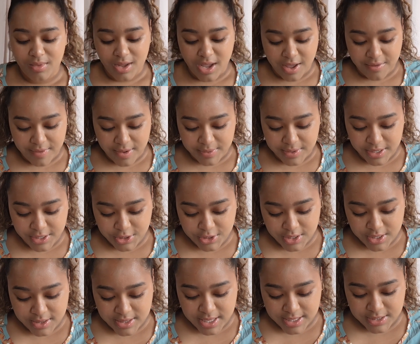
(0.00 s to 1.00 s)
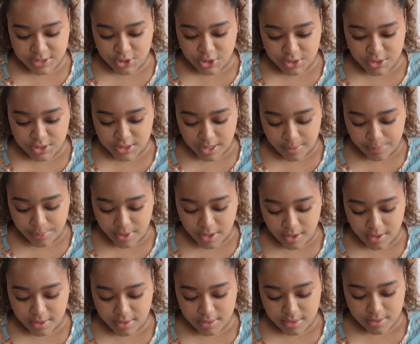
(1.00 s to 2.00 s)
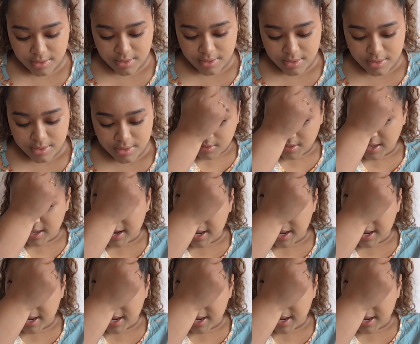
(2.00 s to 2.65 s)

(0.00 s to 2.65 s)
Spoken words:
a foundation that's just subpar. Okay, it